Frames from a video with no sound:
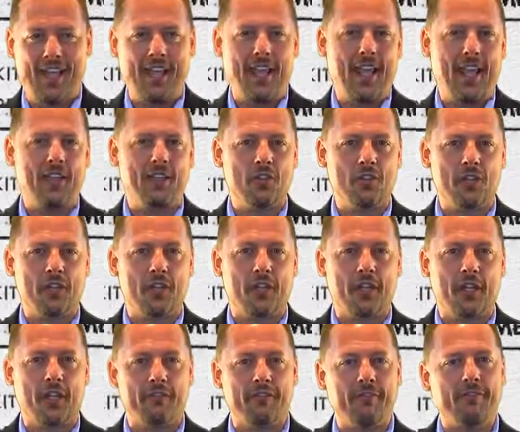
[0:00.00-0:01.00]
and there's still
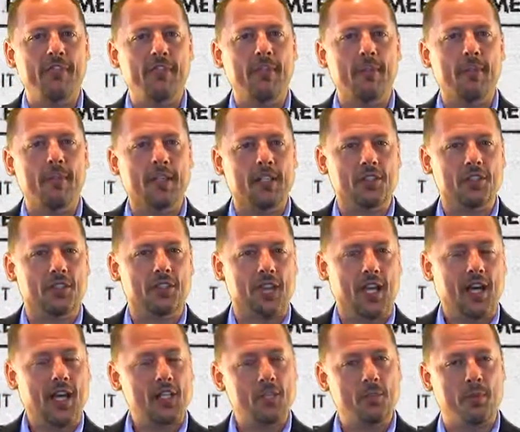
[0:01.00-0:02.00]
another 15 minutes to the
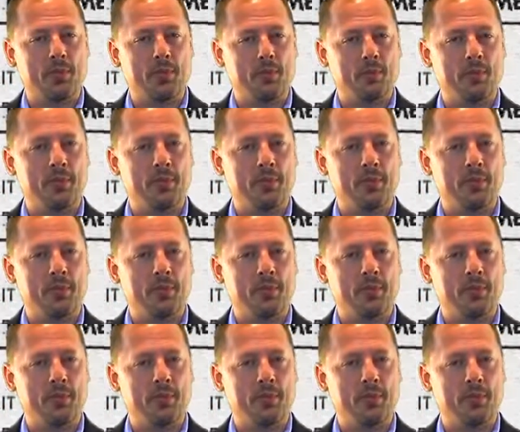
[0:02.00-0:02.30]
hospital,